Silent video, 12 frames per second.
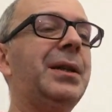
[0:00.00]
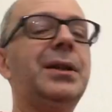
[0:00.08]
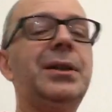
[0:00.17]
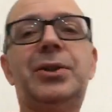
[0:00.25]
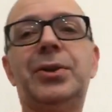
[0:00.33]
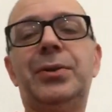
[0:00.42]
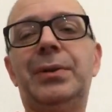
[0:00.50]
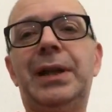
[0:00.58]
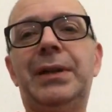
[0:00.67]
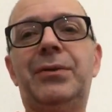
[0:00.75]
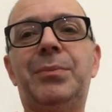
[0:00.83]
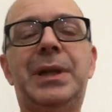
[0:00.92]
do
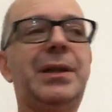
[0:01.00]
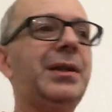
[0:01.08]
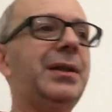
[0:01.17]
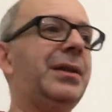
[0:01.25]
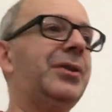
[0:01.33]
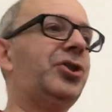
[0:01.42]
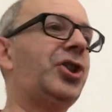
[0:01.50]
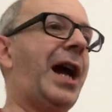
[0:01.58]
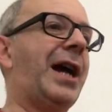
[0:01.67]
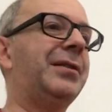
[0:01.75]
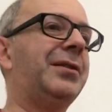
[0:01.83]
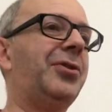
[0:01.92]
leave them in the
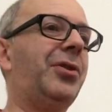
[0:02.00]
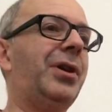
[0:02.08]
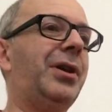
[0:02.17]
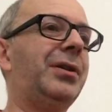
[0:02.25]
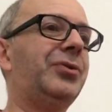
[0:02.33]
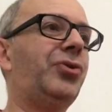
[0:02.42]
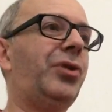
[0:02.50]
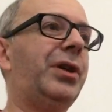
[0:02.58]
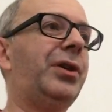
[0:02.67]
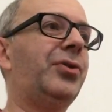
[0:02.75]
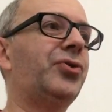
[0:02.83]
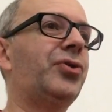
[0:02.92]
chat and I'll try
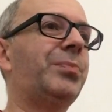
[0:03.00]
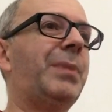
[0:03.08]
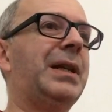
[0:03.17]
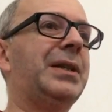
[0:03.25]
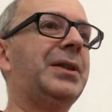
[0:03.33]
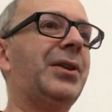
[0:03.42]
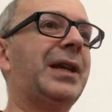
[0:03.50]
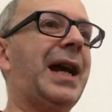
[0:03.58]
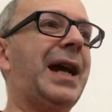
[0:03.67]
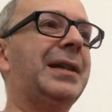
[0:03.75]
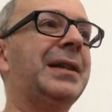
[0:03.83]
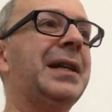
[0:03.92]
and answer as many as I
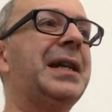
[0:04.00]
can.